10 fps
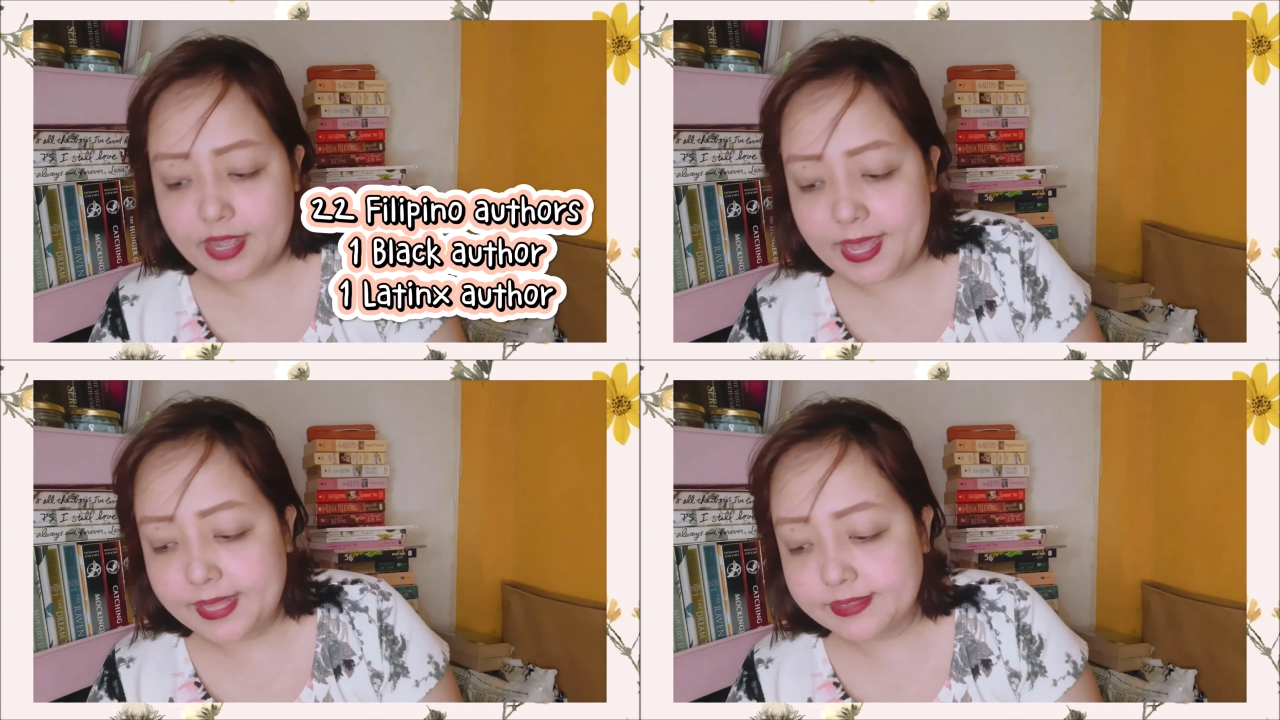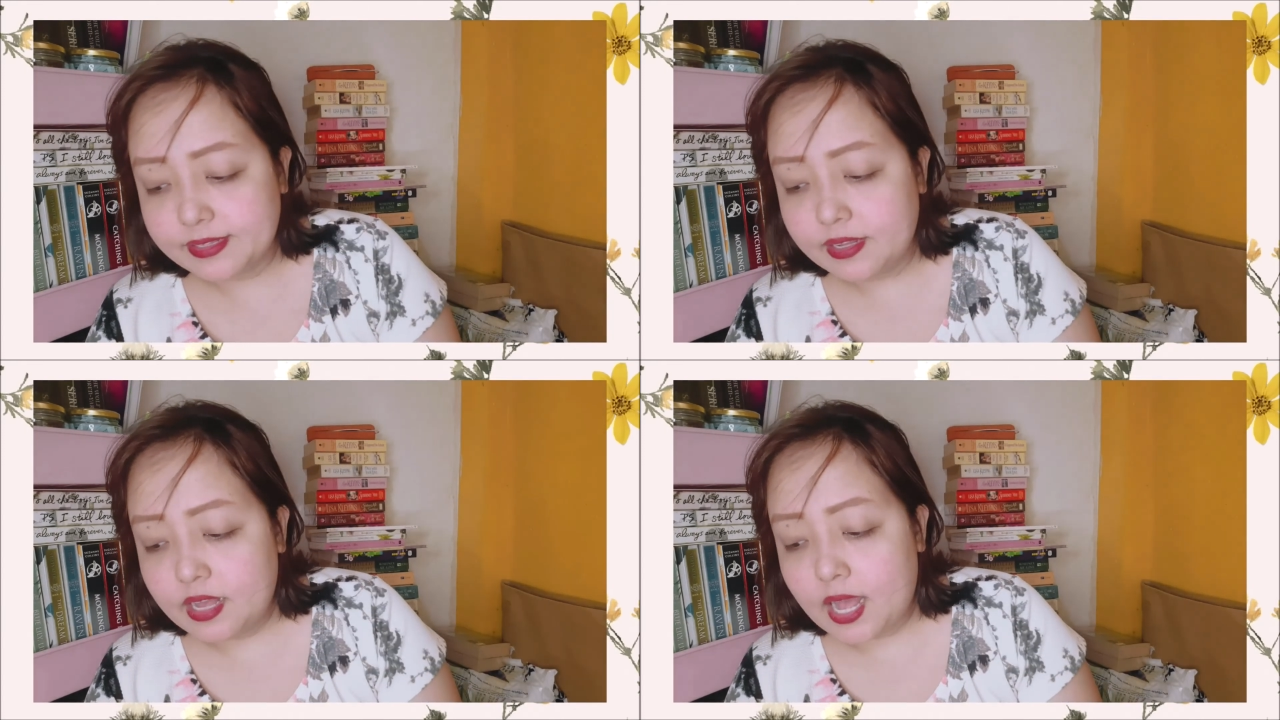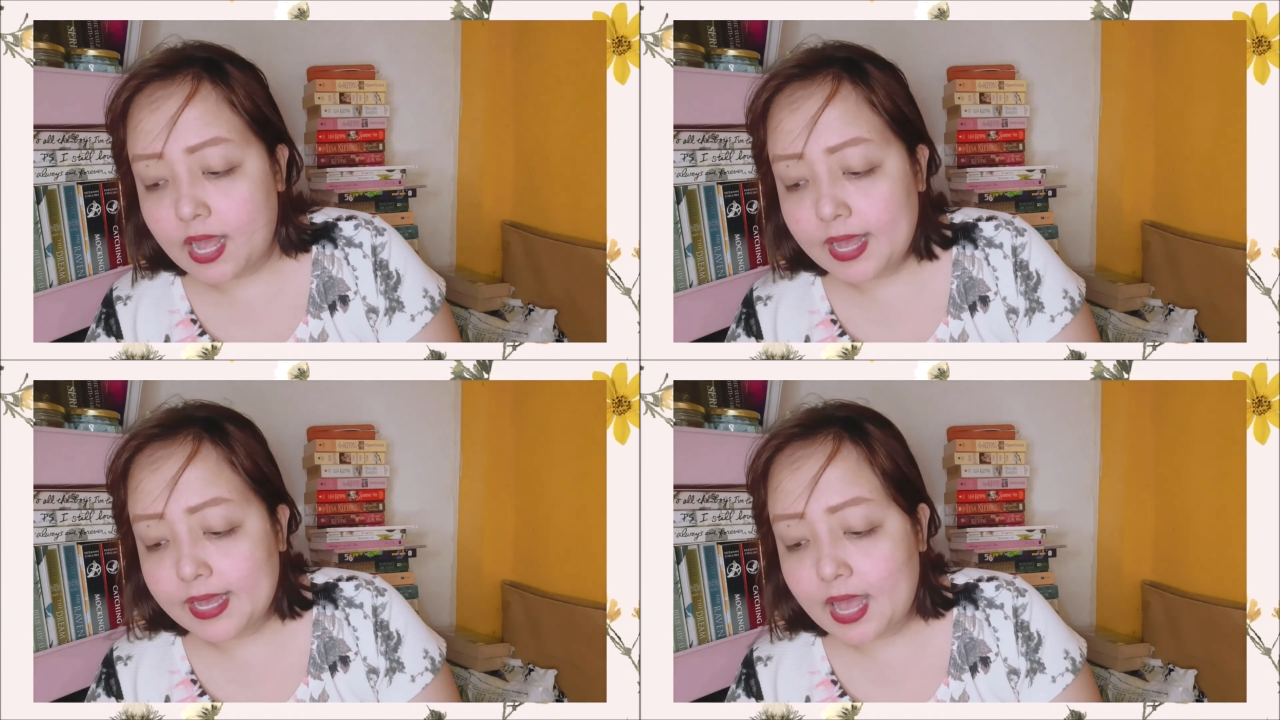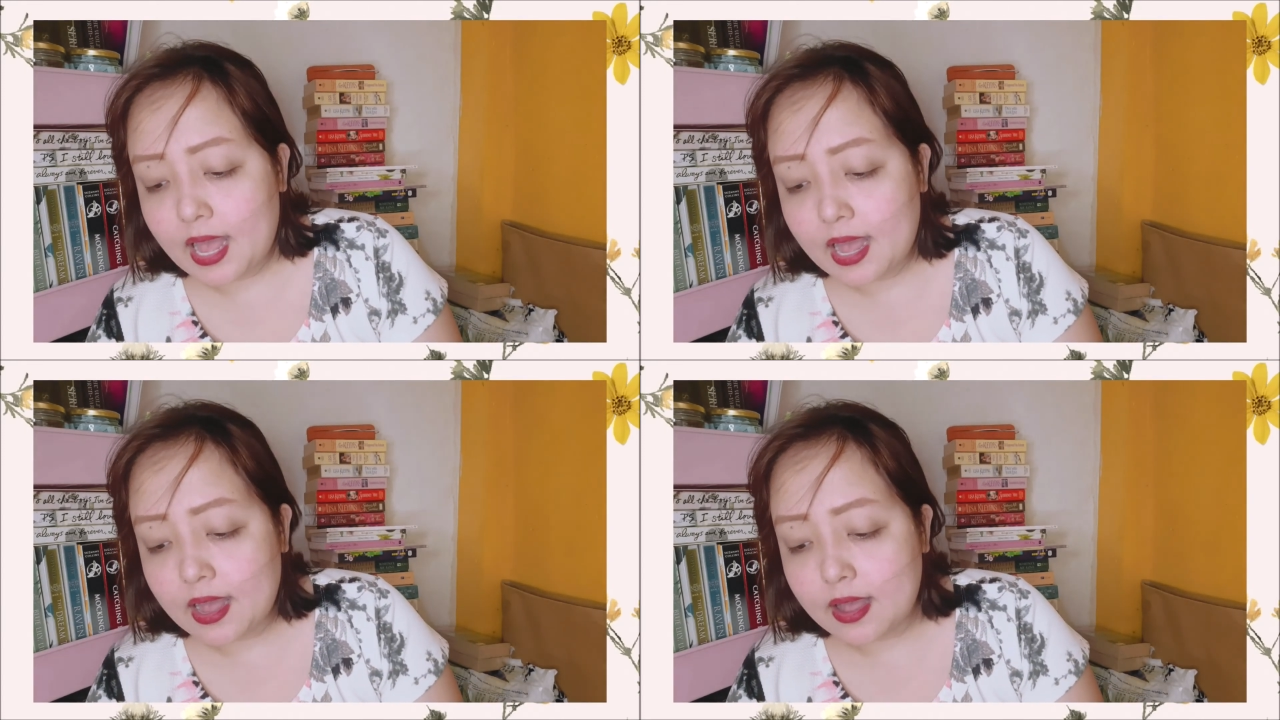And I
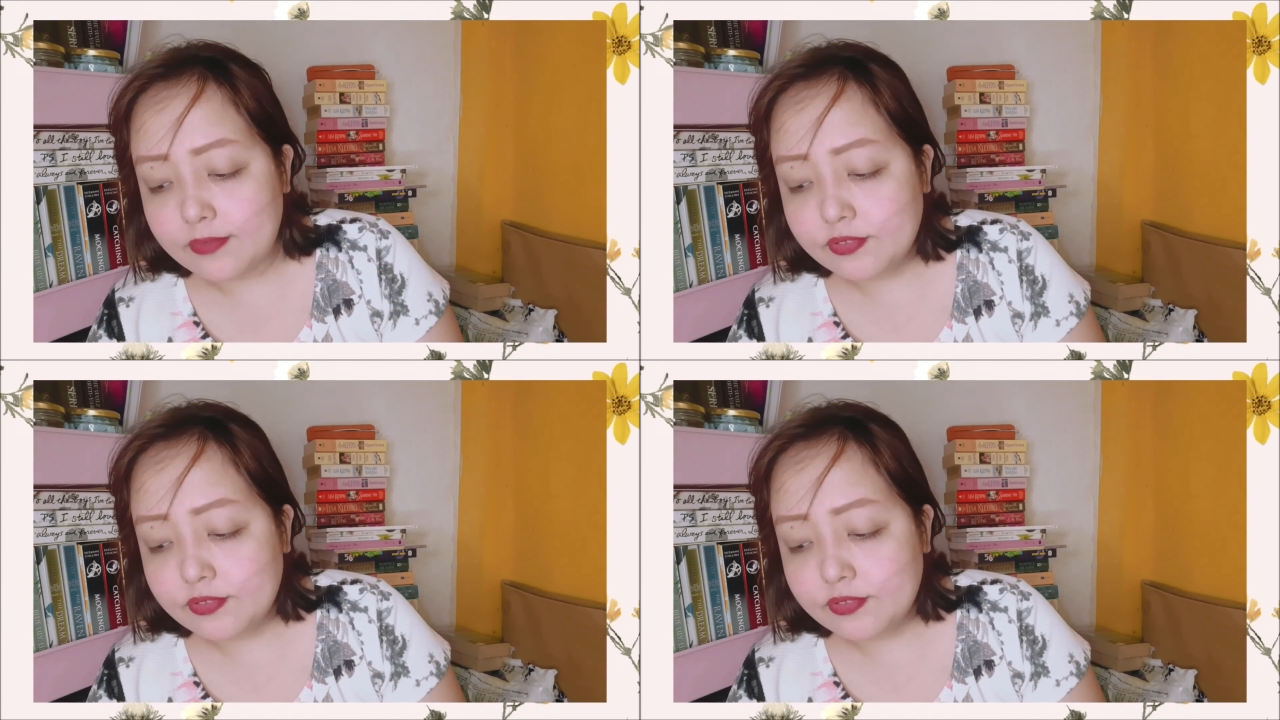have